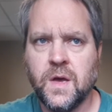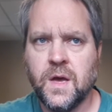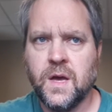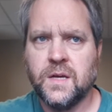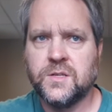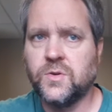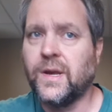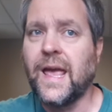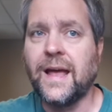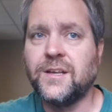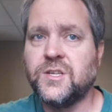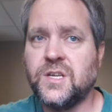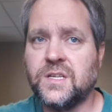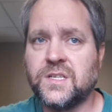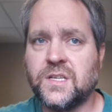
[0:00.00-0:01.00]
So again,
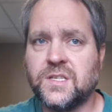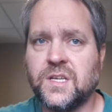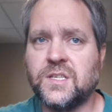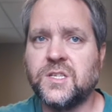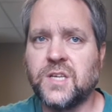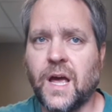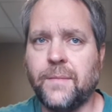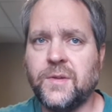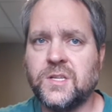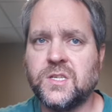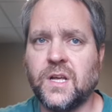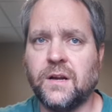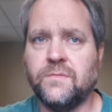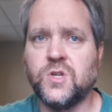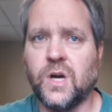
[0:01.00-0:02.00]
Jesus said, "Simon,
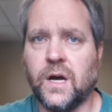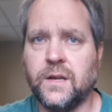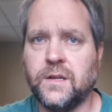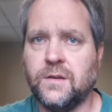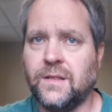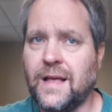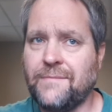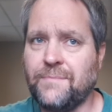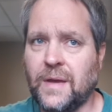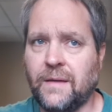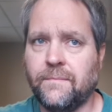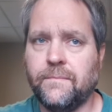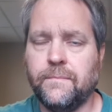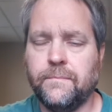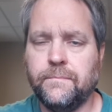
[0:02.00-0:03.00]
son of John, do you love
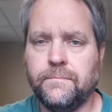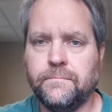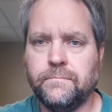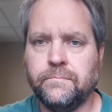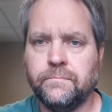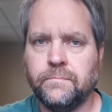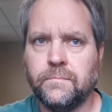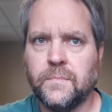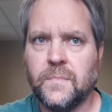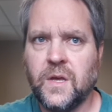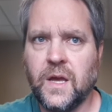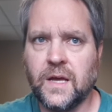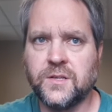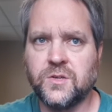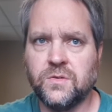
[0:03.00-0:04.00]
me?"
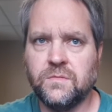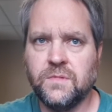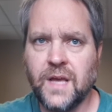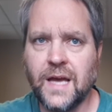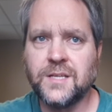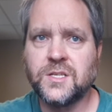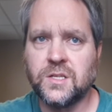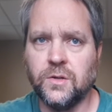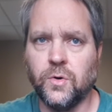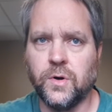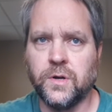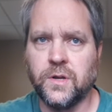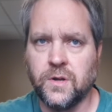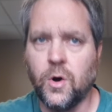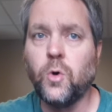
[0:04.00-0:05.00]
He answered, "Yes,
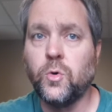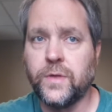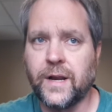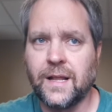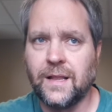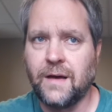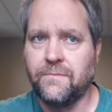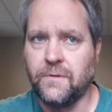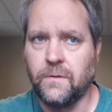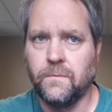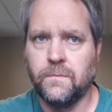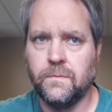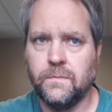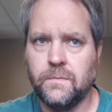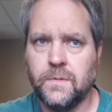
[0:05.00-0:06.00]
Lord, you know that I love you."
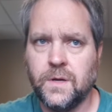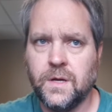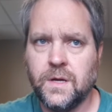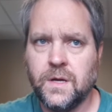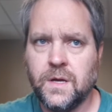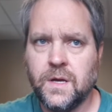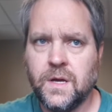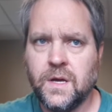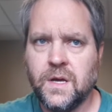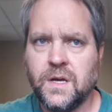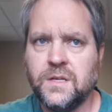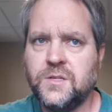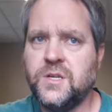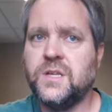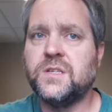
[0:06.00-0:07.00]

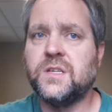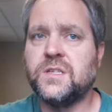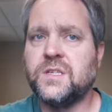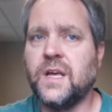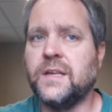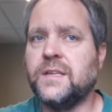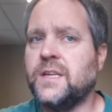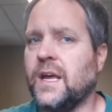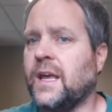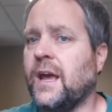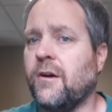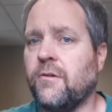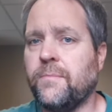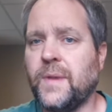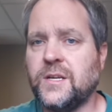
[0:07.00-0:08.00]
Jesus said, "Take
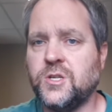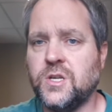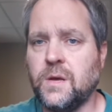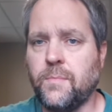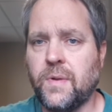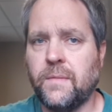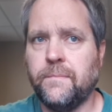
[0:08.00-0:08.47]
care of my sheep."